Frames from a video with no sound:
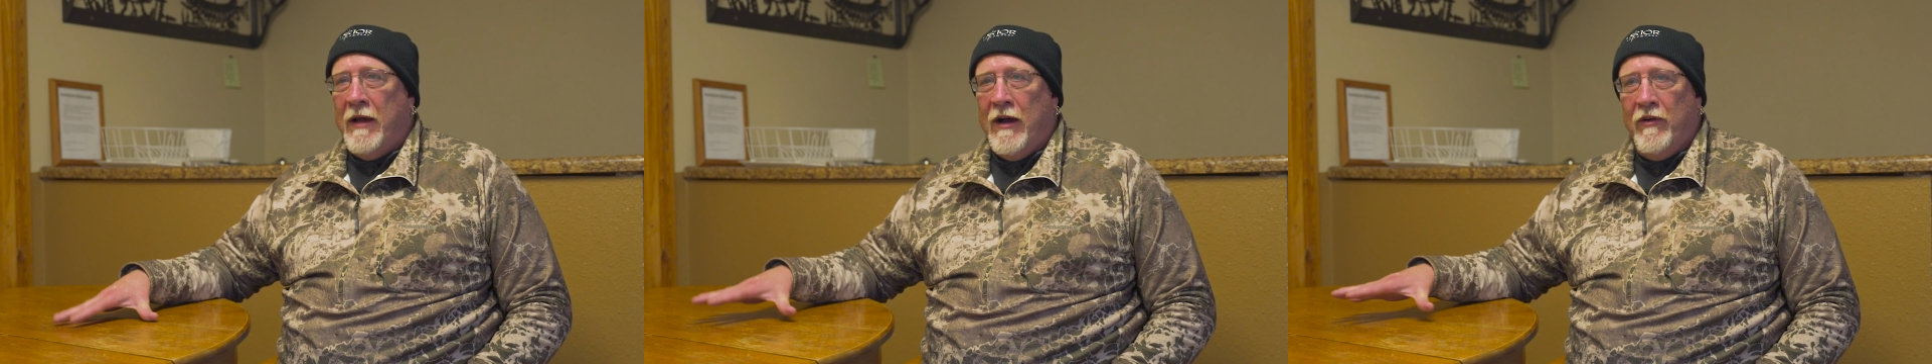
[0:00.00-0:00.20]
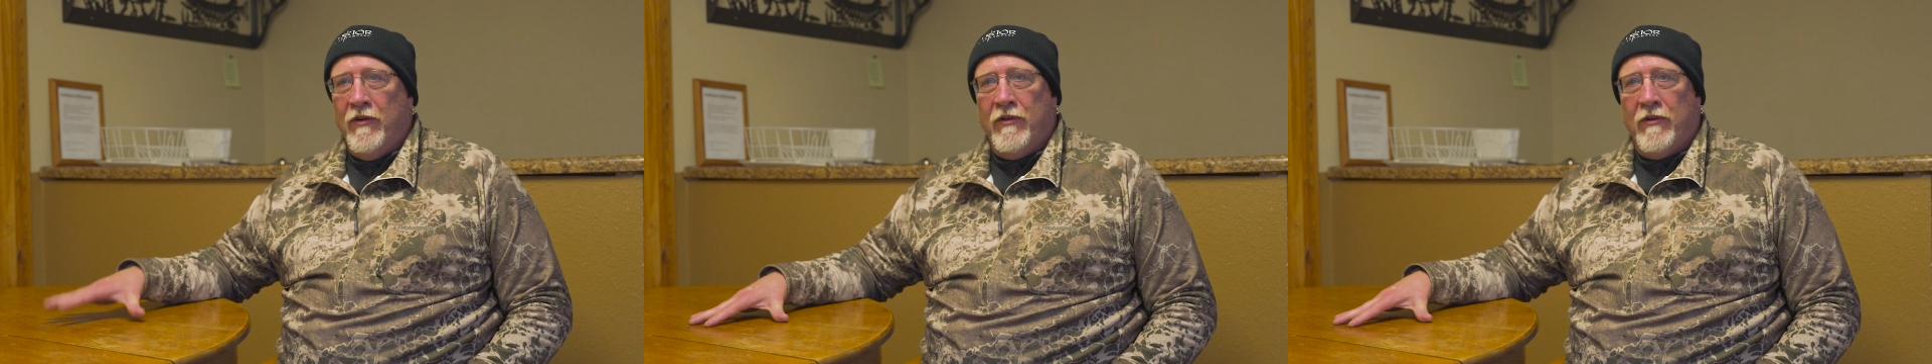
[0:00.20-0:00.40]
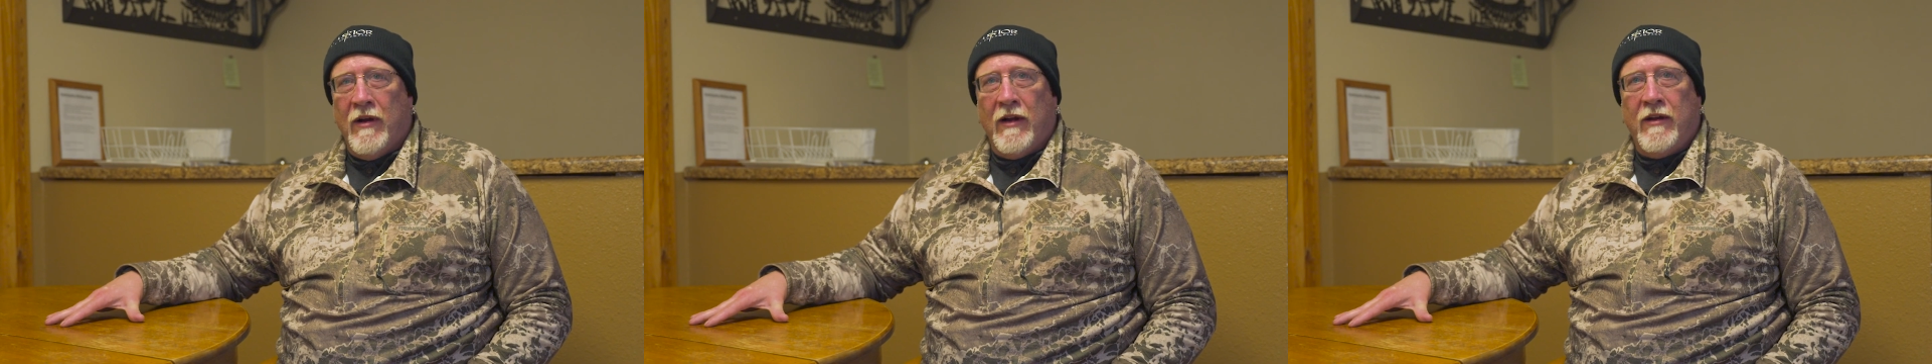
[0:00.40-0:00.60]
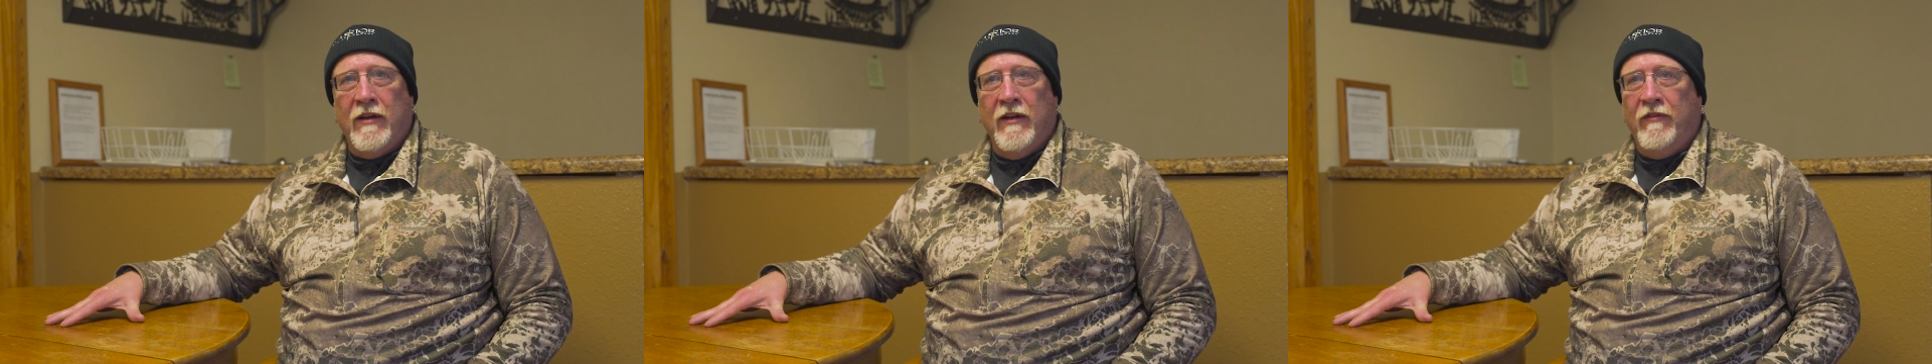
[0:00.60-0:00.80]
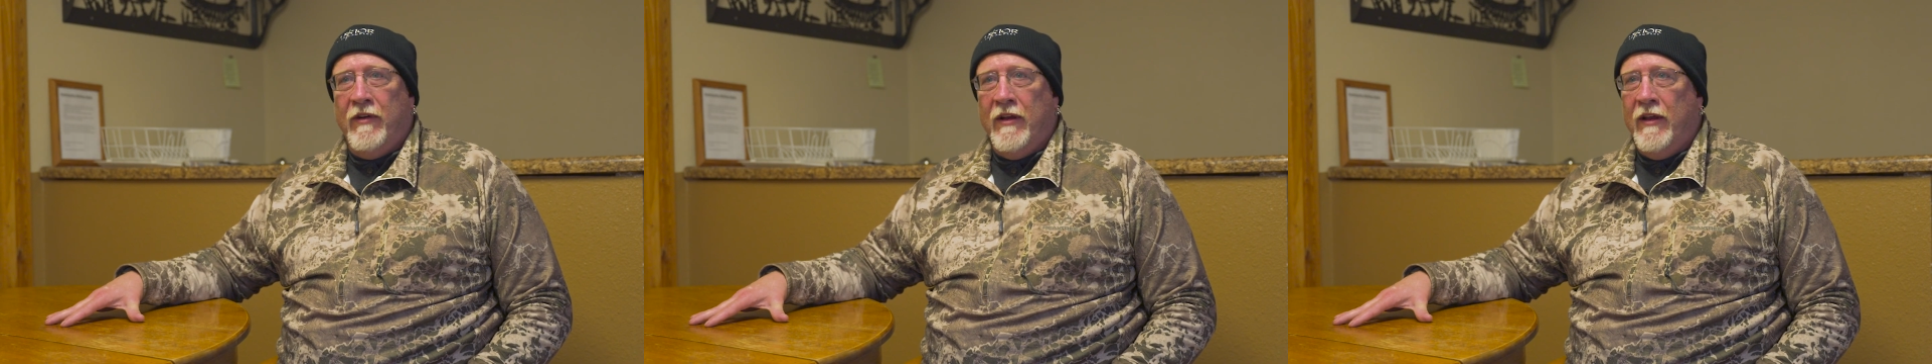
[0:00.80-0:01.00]
outdoor
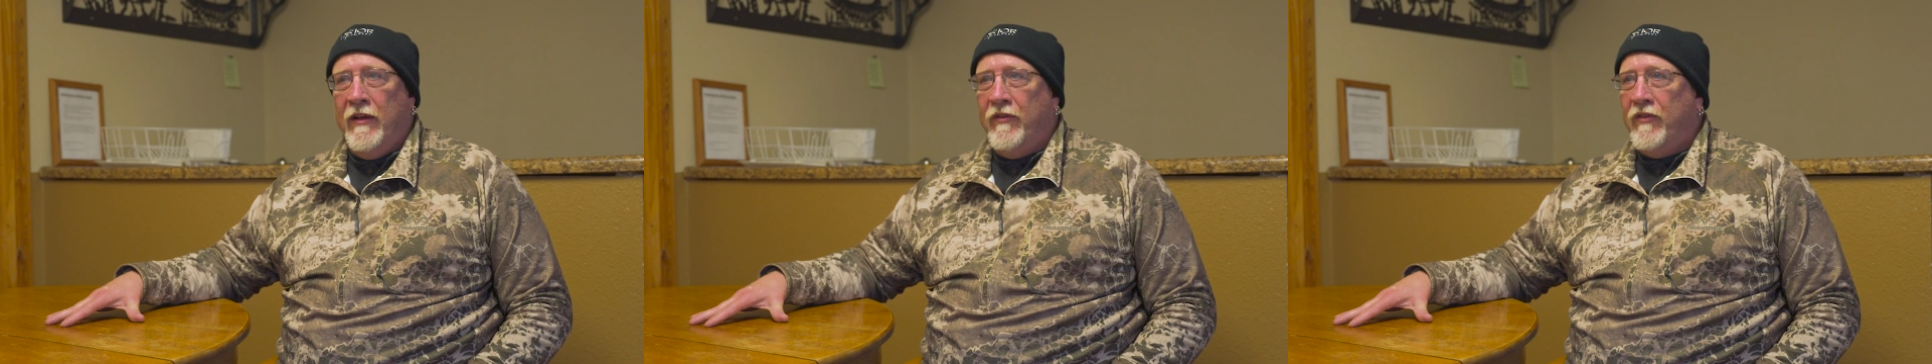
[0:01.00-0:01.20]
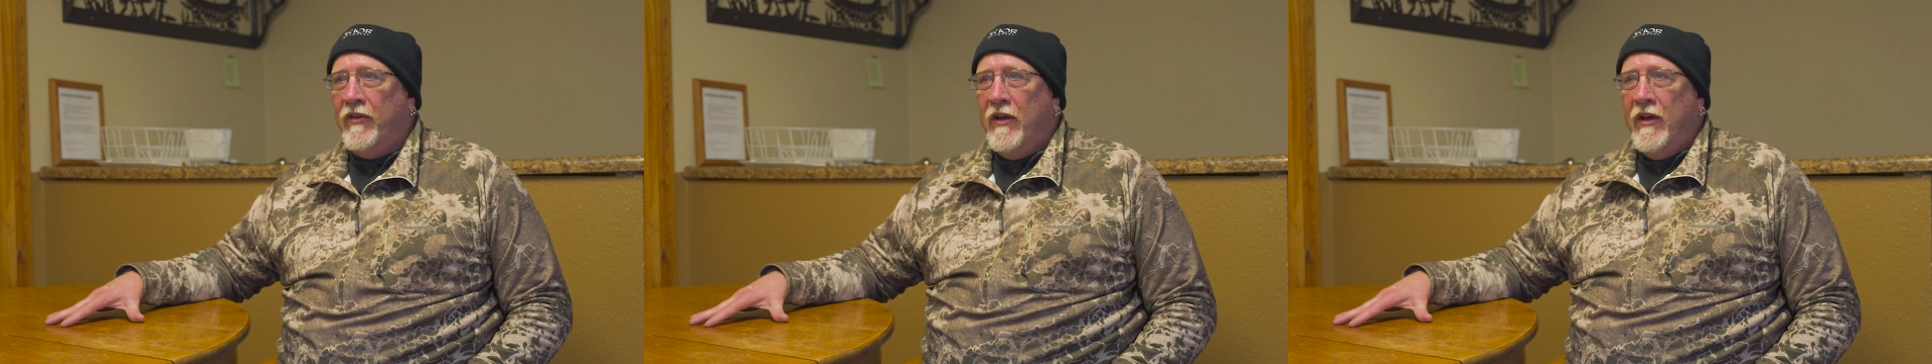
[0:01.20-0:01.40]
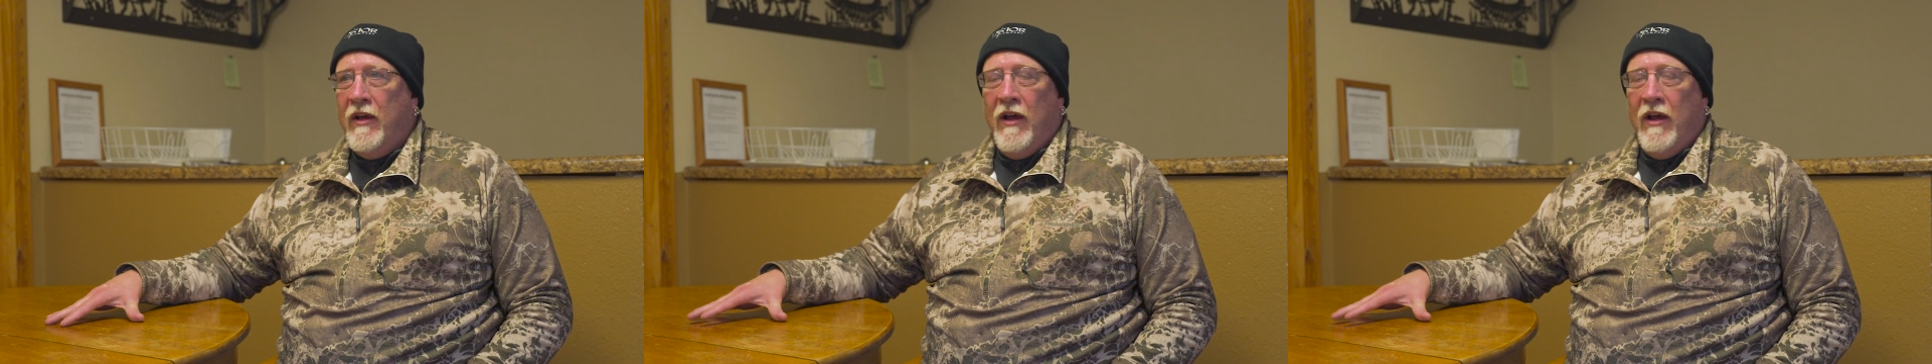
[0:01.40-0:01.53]
activities,